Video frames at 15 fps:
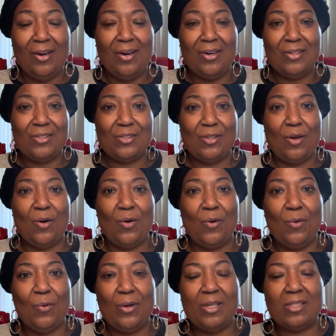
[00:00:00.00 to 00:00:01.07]

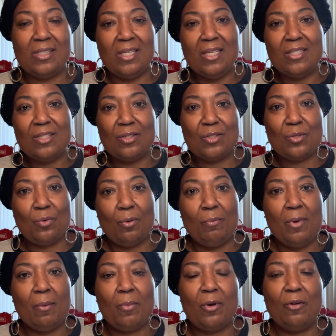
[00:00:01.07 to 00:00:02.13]
So it's easier to
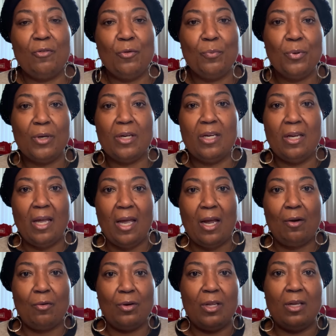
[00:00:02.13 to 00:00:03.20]
remember if you put it in
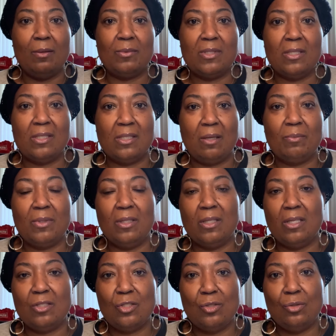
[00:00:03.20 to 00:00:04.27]
acronyms and something
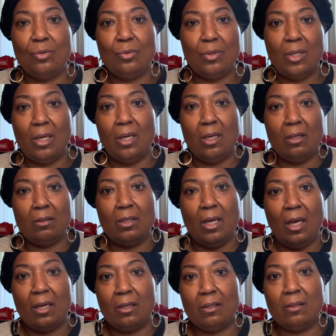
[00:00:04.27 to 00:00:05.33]
that you can
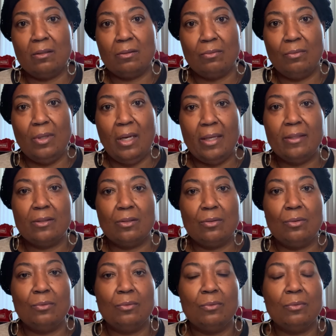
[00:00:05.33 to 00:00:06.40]
kind of relate
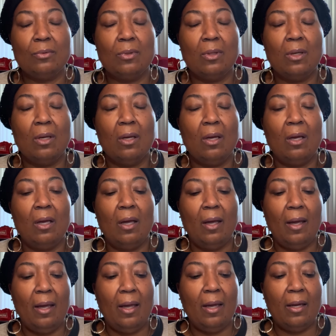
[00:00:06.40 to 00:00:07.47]
to
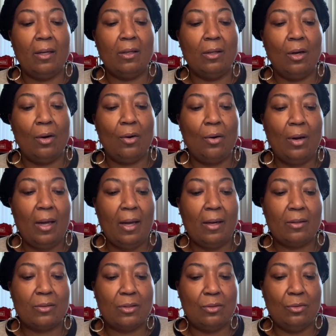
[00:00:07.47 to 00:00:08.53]
and learn how
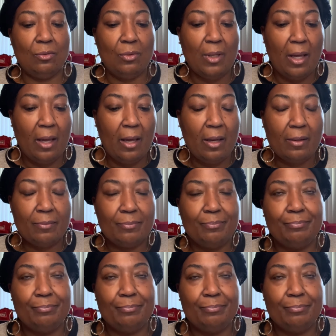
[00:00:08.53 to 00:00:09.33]
to do that.